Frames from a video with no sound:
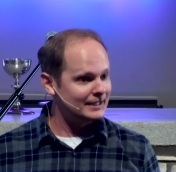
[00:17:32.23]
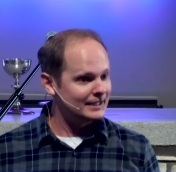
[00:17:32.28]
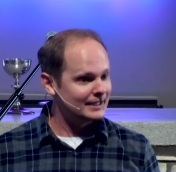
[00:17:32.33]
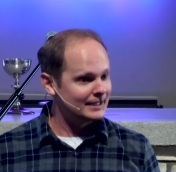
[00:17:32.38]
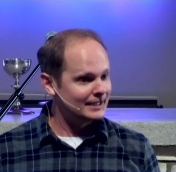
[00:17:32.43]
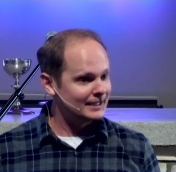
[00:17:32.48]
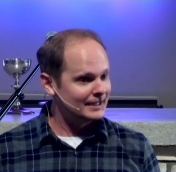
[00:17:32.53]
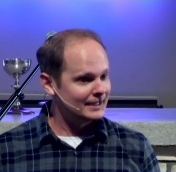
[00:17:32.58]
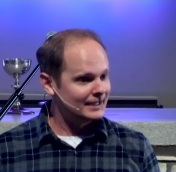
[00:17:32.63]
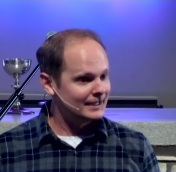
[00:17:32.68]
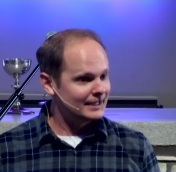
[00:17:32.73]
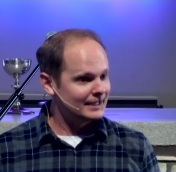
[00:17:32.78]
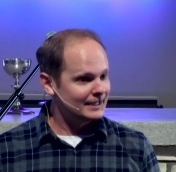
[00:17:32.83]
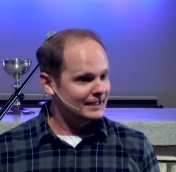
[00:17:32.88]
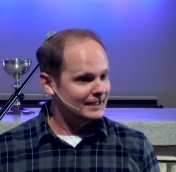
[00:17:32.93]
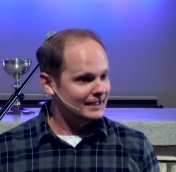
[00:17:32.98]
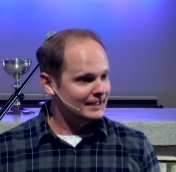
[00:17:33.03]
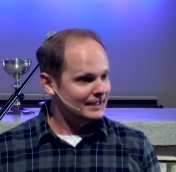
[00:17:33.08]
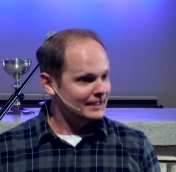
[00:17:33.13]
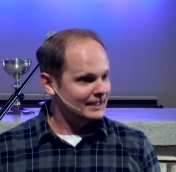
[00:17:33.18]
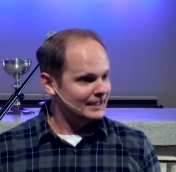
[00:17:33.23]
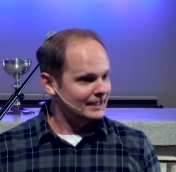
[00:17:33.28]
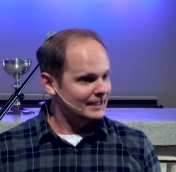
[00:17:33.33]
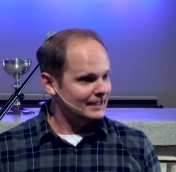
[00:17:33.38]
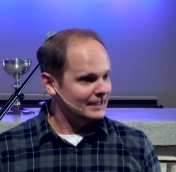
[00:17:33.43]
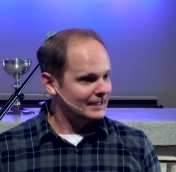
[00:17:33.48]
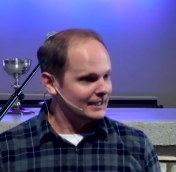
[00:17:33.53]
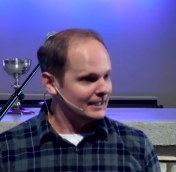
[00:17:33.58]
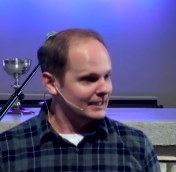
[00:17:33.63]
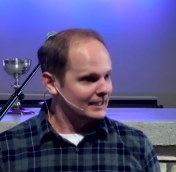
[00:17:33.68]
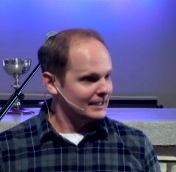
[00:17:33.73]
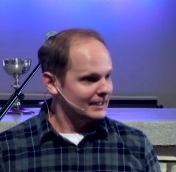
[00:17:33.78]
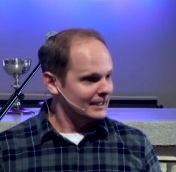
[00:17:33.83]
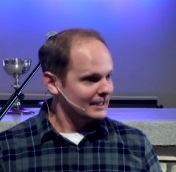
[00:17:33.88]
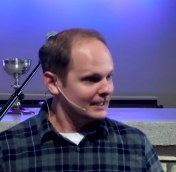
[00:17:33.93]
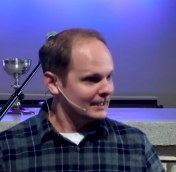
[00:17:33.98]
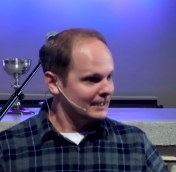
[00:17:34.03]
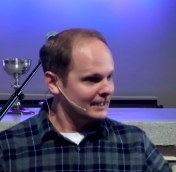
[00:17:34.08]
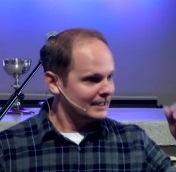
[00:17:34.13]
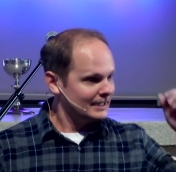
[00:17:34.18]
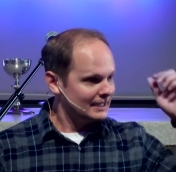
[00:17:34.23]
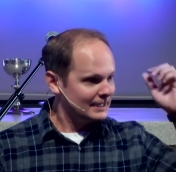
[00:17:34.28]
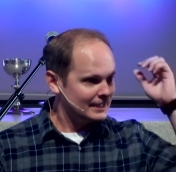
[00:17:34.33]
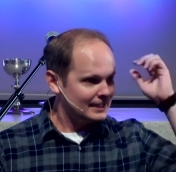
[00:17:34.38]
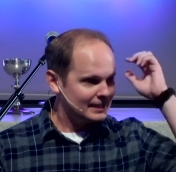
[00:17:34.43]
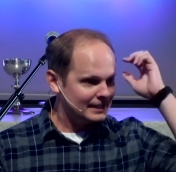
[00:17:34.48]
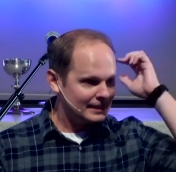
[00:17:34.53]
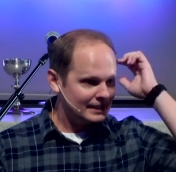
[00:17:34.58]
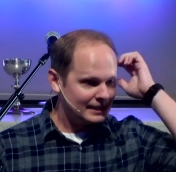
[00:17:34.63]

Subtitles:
(no one is talking)